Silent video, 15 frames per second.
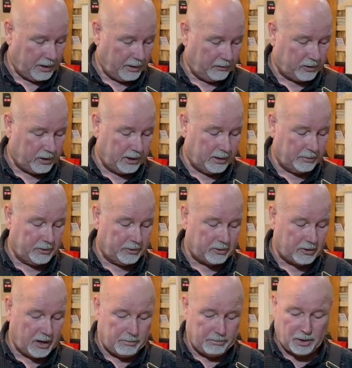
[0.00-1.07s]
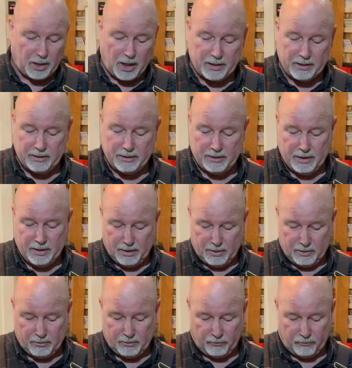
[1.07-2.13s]
I've set up the stop block,
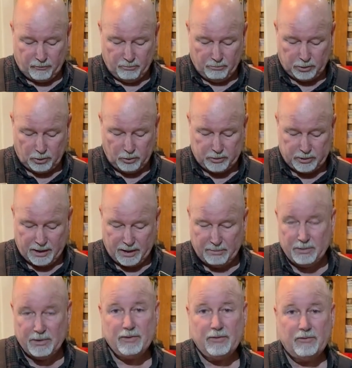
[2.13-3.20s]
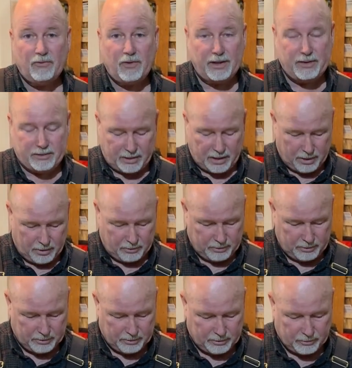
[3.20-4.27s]
blue tape, face
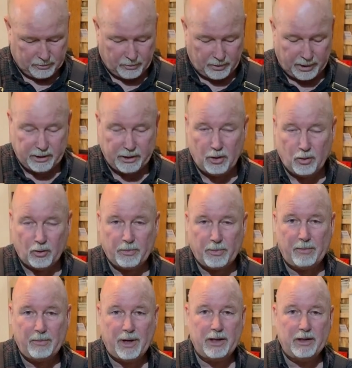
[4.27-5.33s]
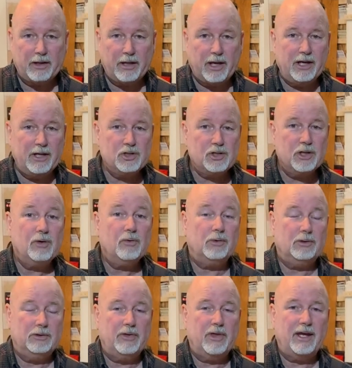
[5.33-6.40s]
down, ready to go with my miter gauge.
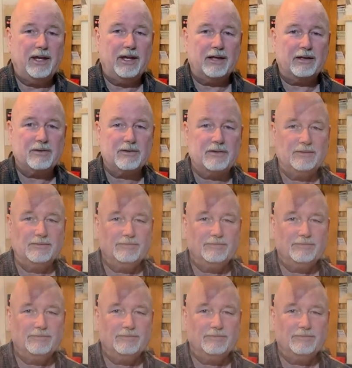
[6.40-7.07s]
We'll do that next.